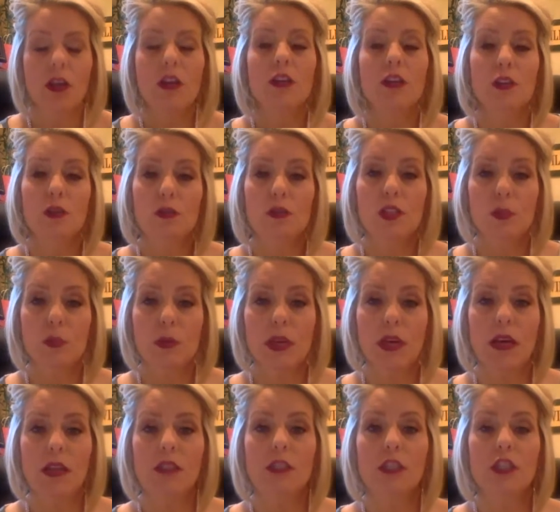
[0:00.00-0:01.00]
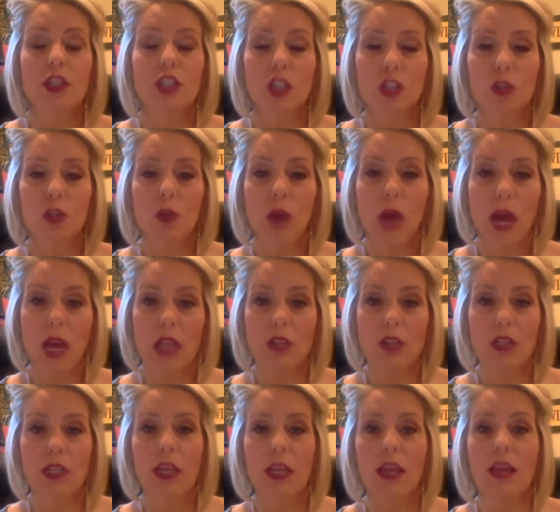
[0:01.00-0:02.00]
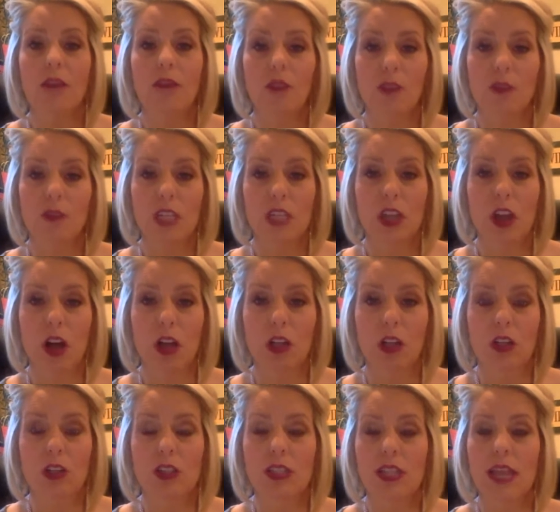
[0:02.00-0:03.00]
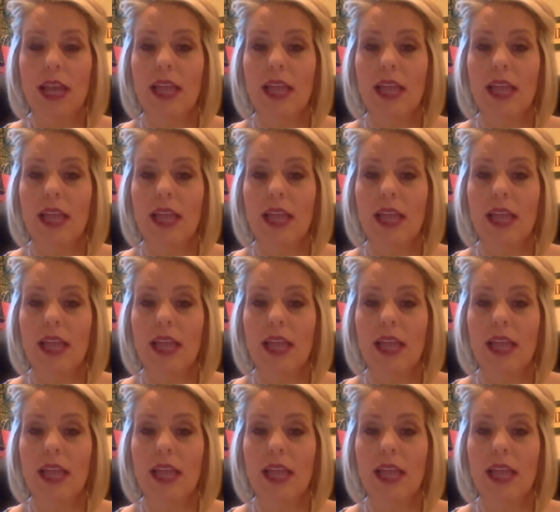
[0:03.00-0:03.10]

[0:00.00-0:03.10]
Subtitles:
You spent $250